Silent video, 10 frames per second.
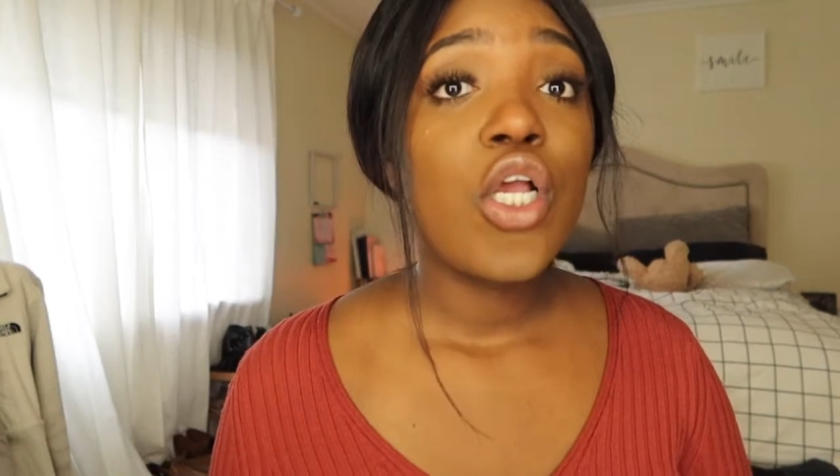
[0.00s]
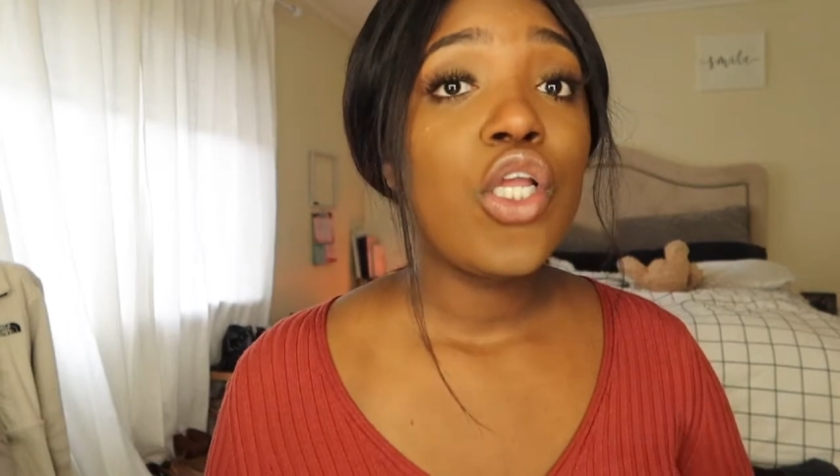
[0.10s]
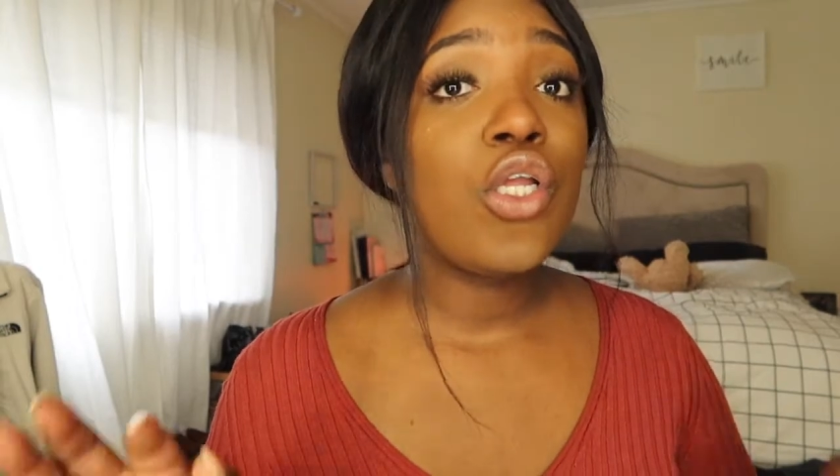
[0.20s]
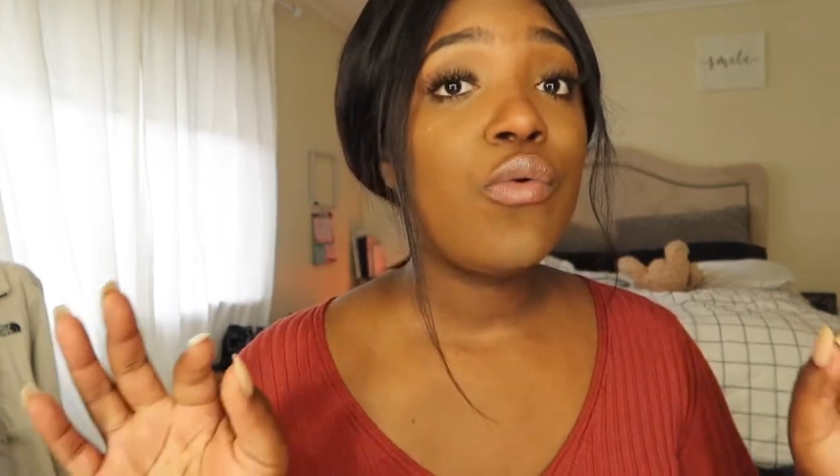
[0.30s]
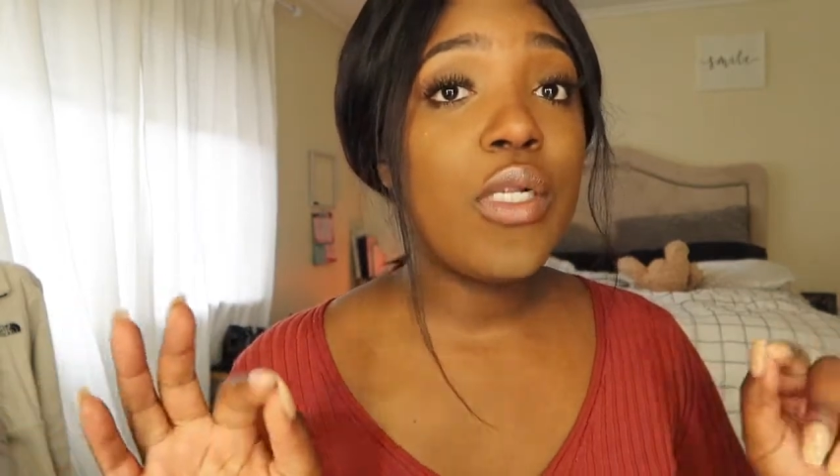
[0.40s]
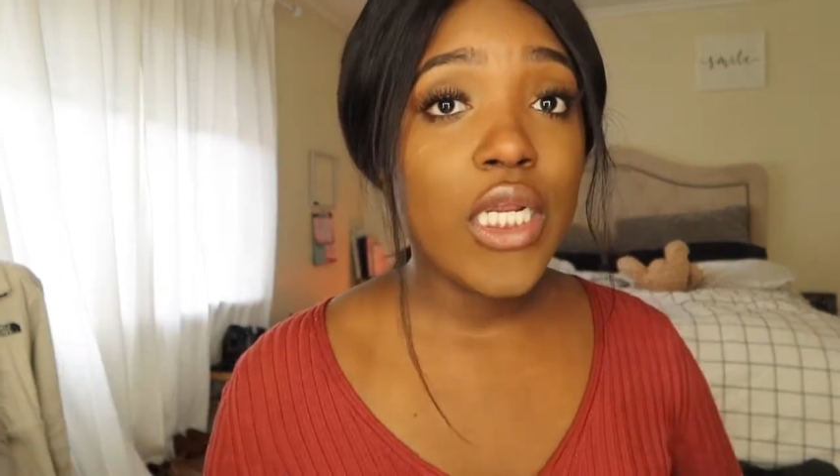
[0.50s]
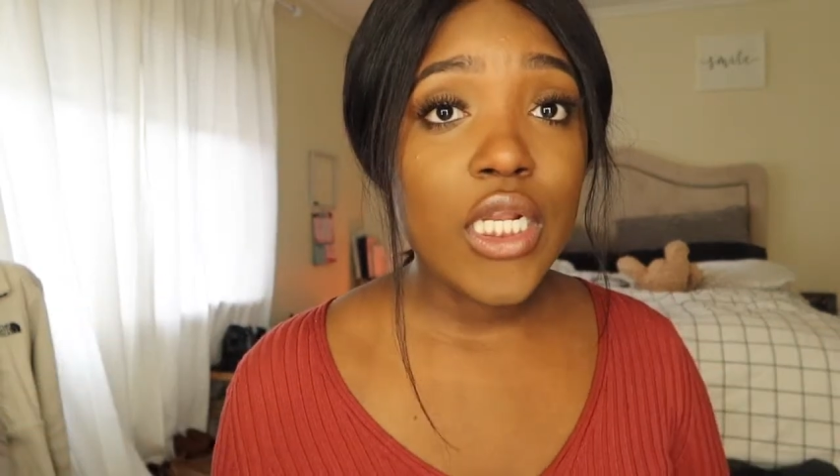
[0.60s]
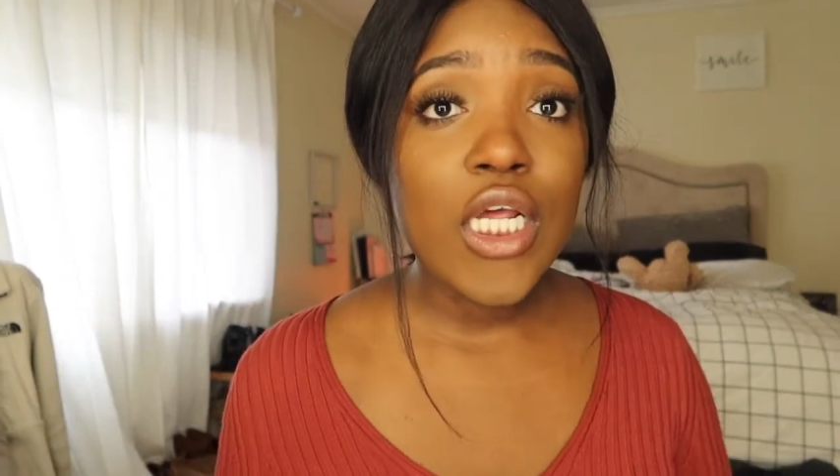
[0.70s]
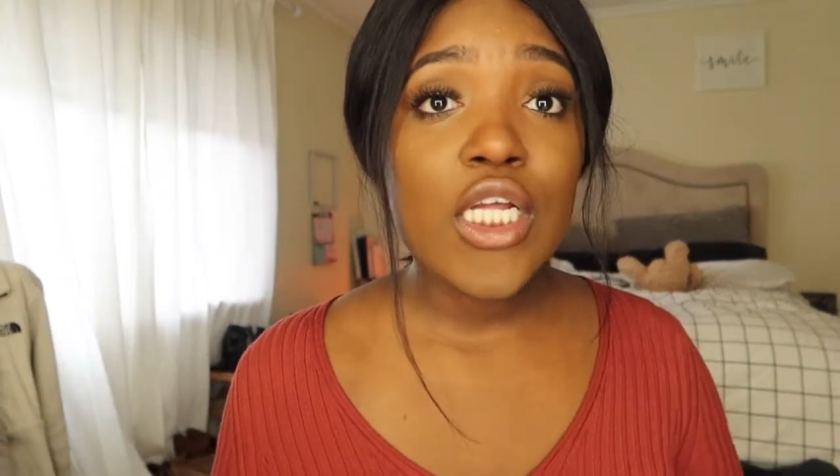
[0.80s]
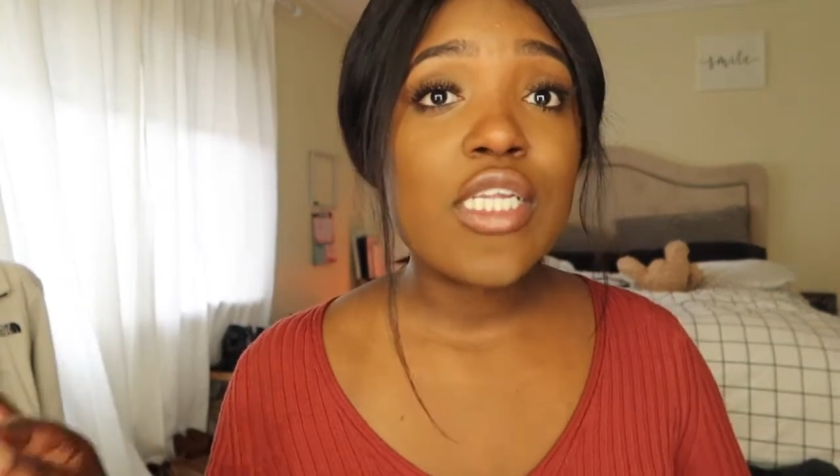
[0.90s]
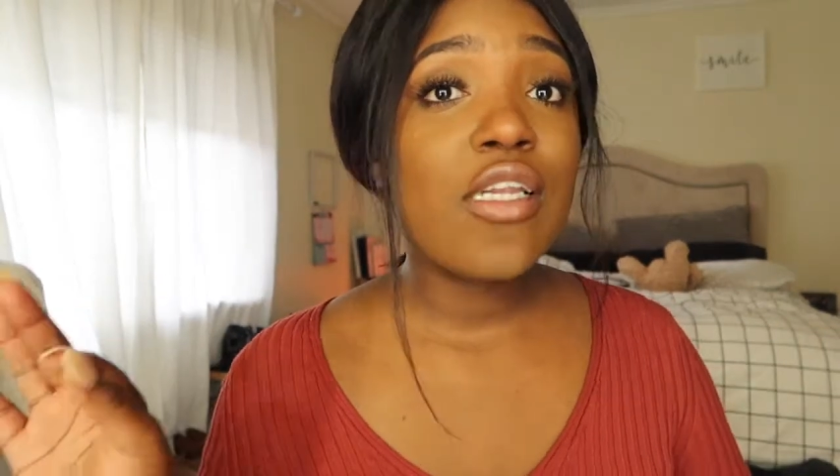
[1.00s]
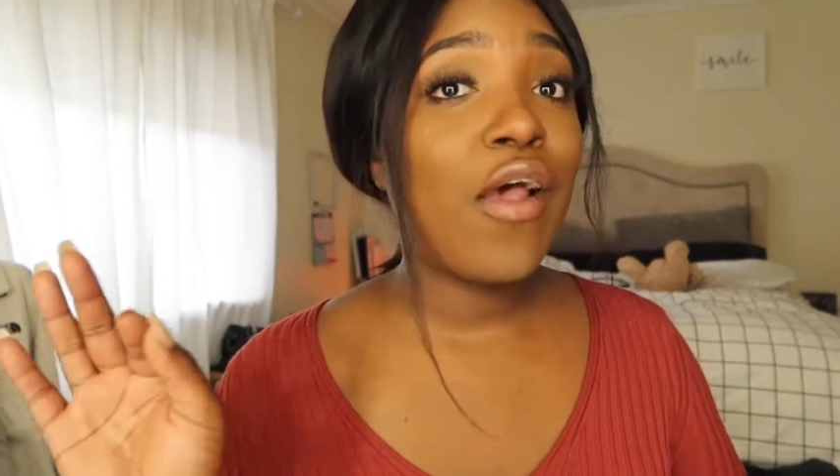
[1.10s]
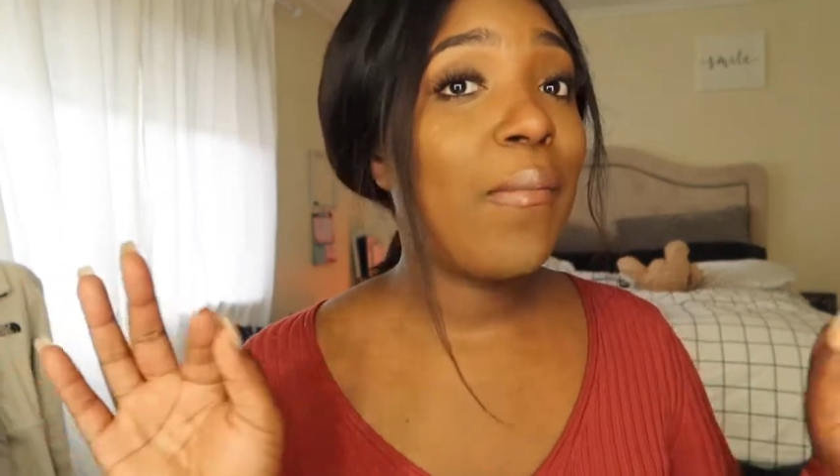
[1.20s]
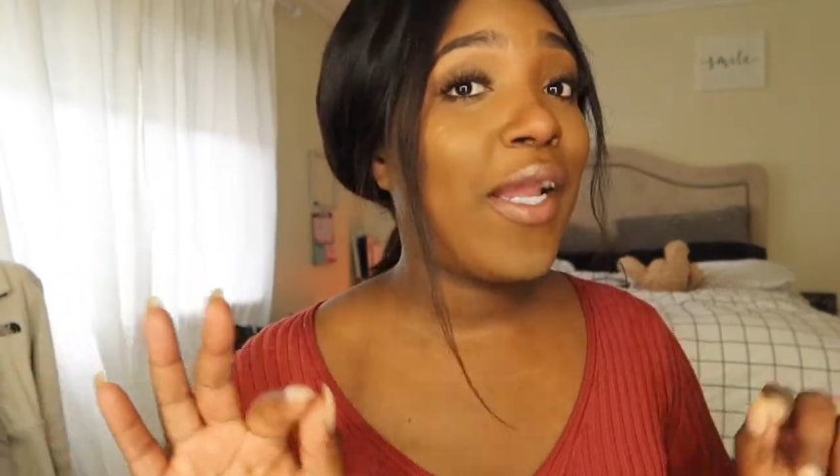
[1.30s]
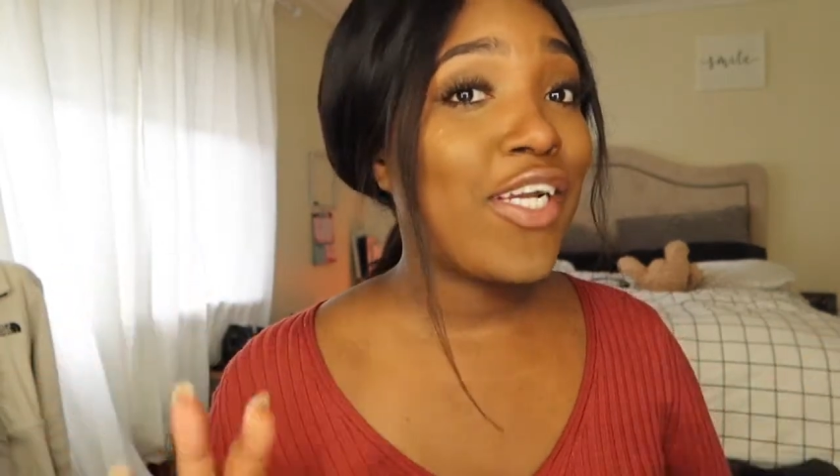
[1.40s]
You need
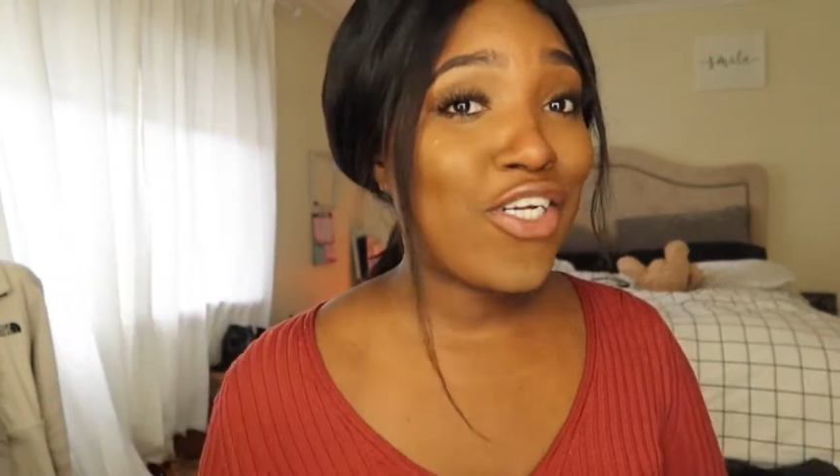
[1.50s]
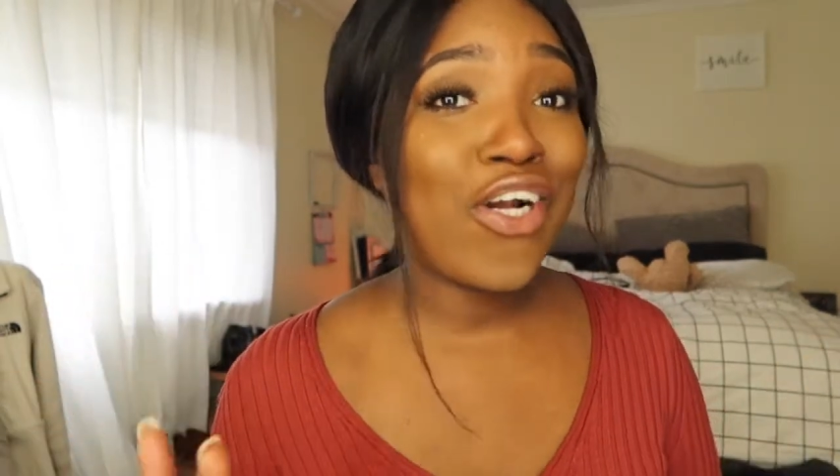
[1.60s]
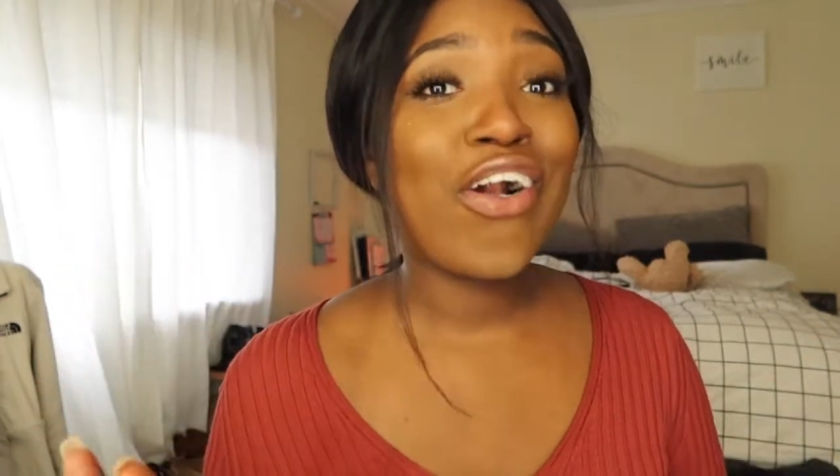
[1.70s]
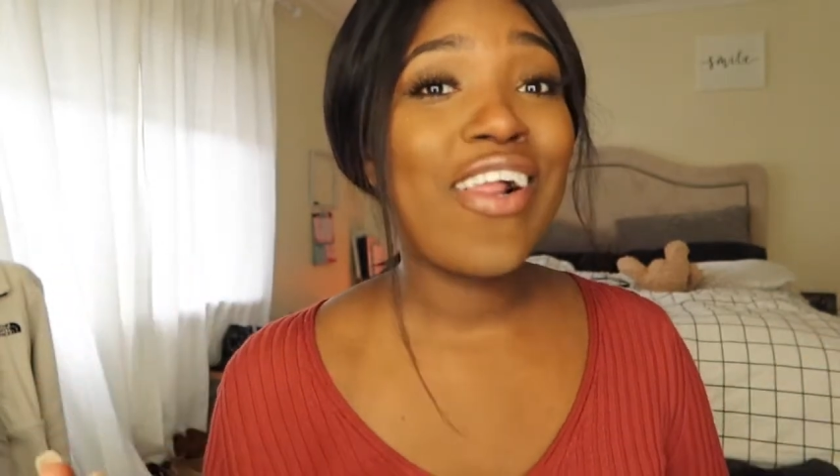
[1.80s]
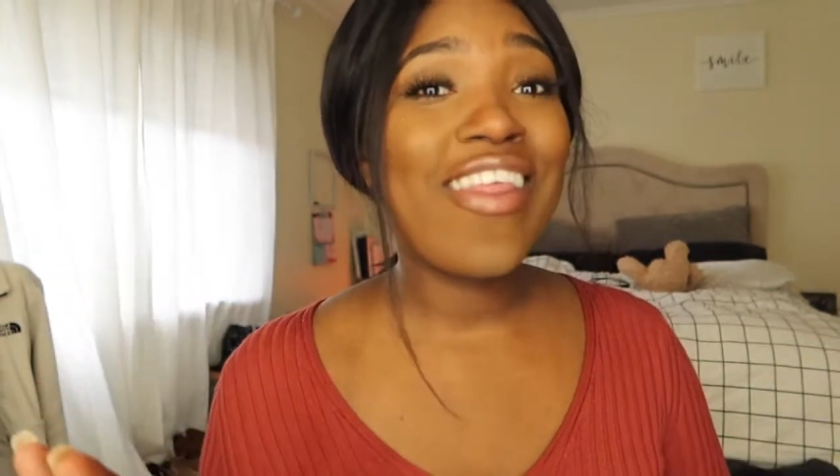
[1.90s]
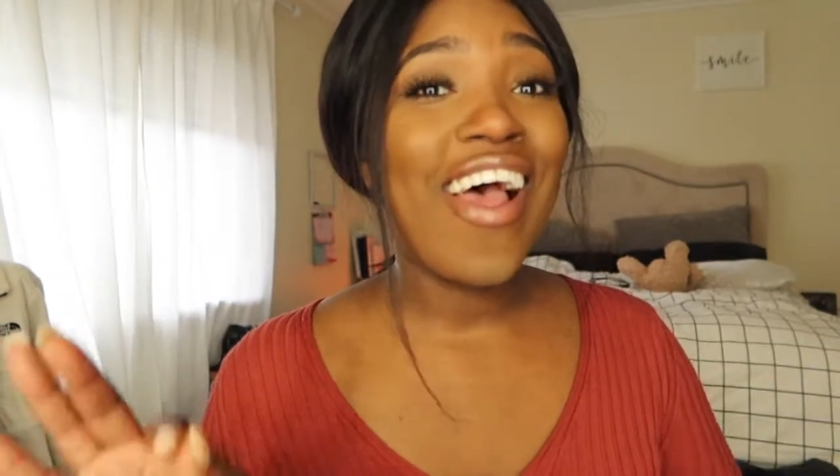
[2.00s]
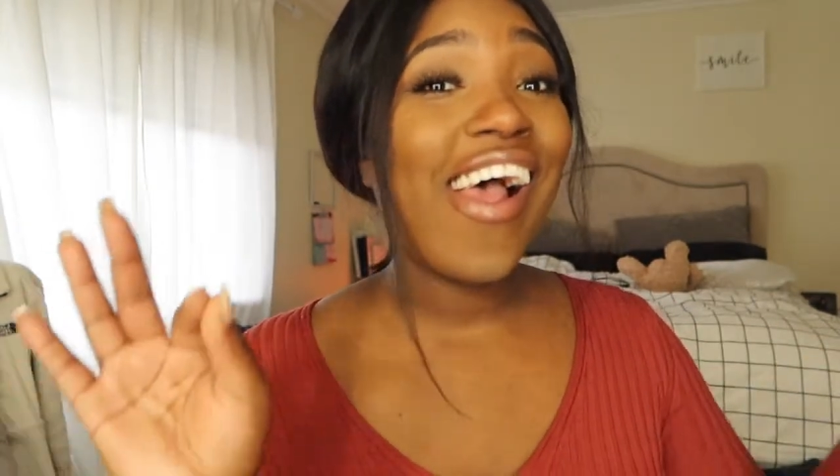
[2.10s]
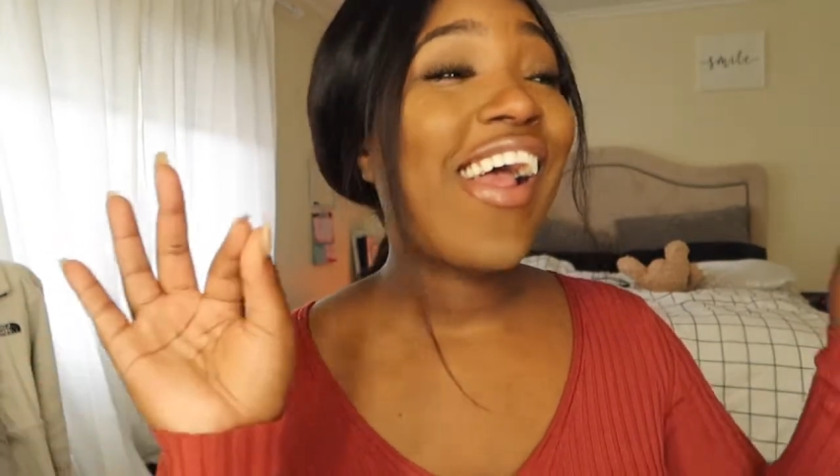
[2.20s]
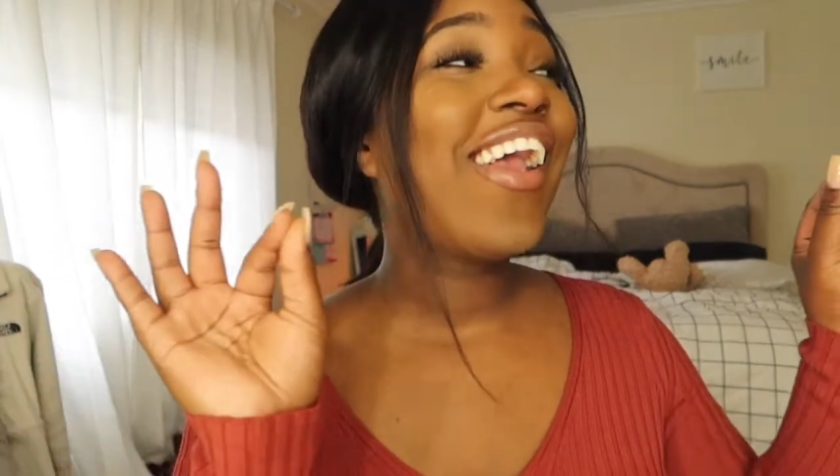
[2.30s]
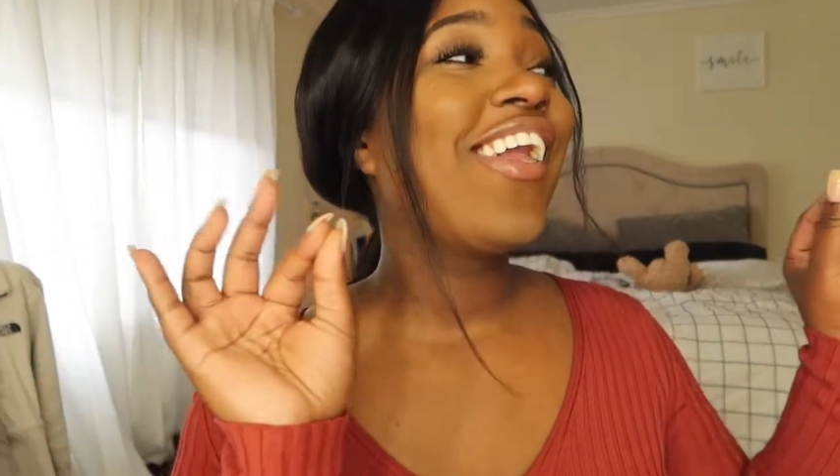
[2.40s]
to make sure that